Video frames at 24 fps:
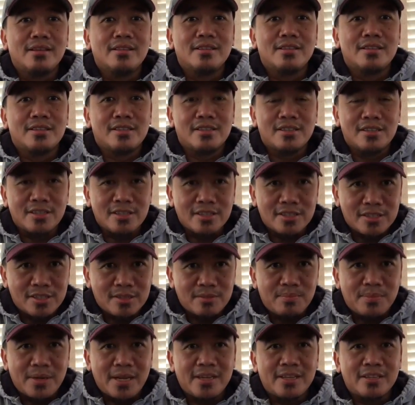this
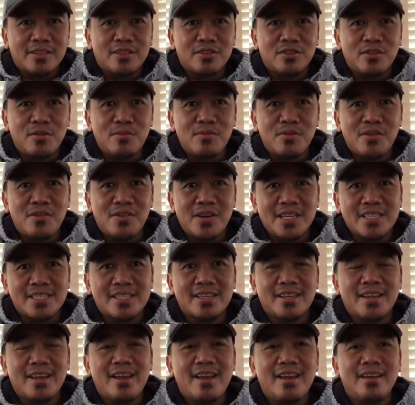is Planet Adobo once
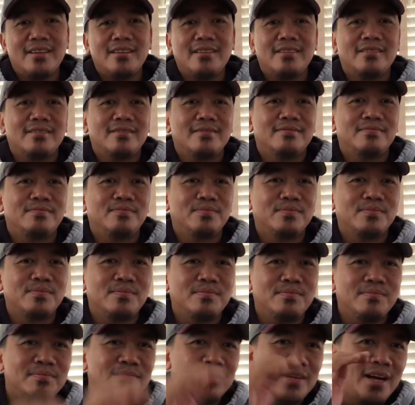again.
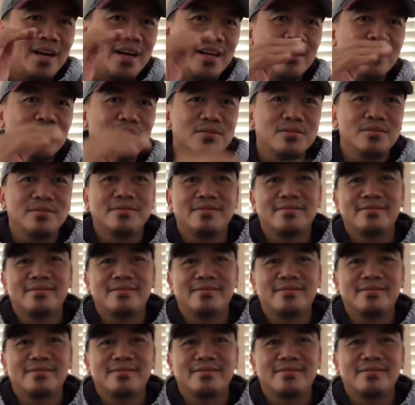Mahalo.